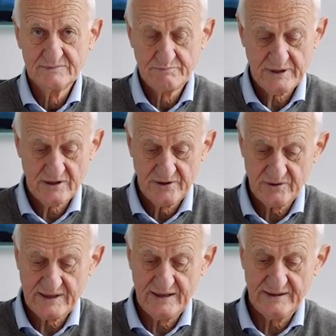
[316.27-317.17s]
but
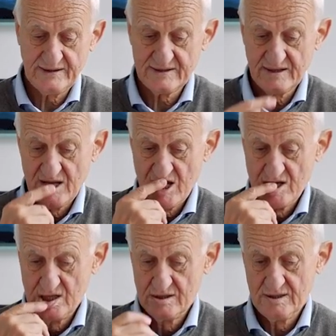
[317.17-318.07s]
located
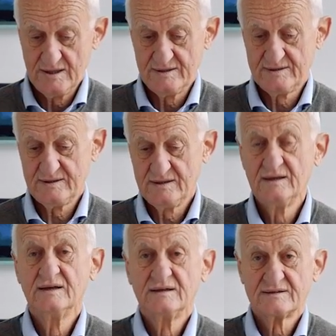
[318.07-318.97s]
in the
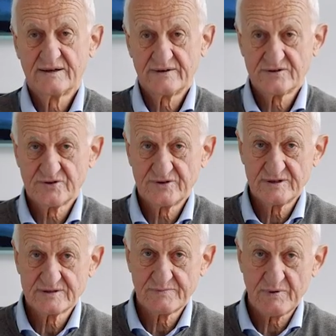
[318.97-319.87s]
territory
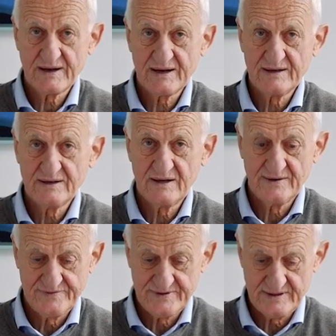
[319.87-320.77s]
of supply
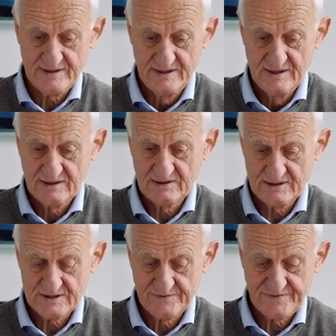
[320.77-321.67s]
of the
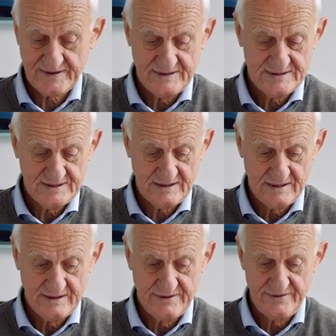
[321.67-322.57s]
glossopharyngeal
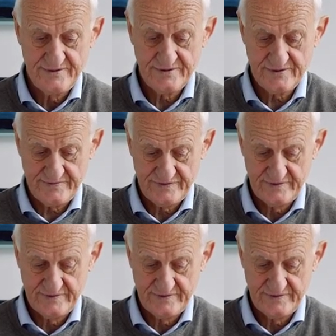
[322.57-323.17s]
nerve.